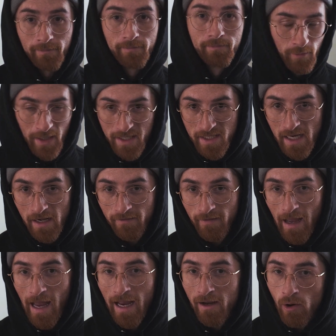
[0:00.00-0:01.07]
For myself,
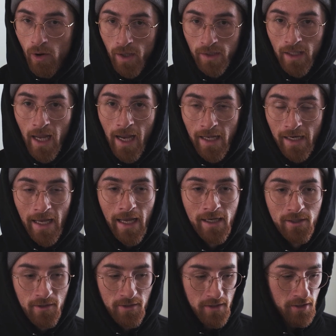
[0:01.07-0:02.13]
I go online
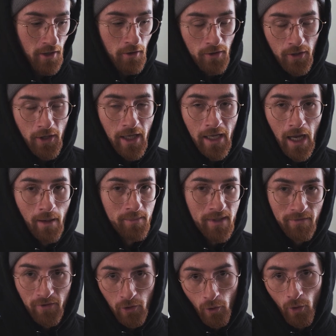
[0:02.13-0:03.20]
and just start looking up
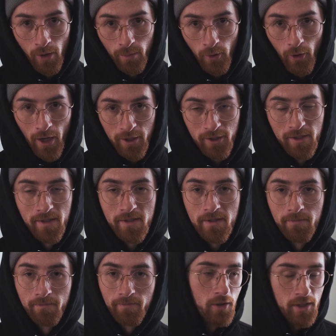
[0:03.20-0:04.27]
different chord
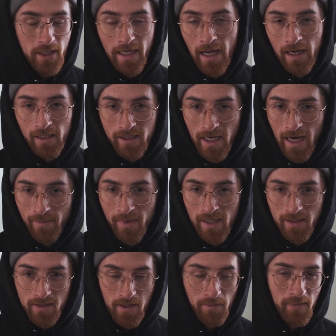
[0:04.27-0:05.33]
progressions. Usually I'll type
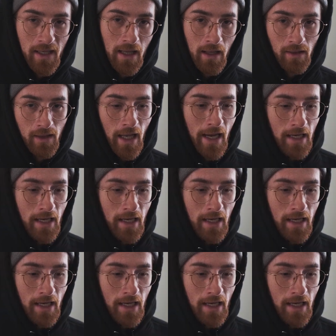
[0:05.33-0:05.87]
in something